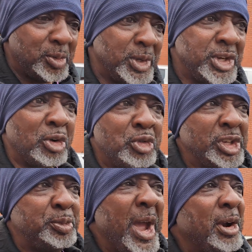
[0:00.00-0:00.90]
When you've got
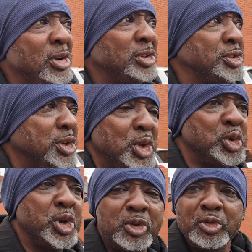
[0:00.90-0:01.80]
rich parents
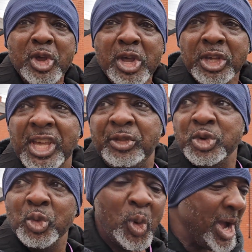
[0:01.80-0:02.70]
who can give
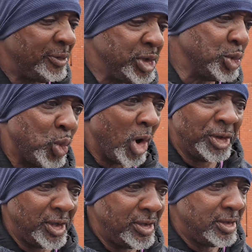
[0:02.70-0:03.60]
you whatever you
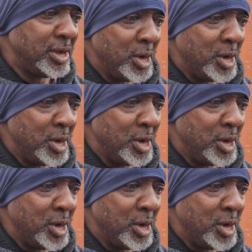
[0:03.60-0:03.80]
want,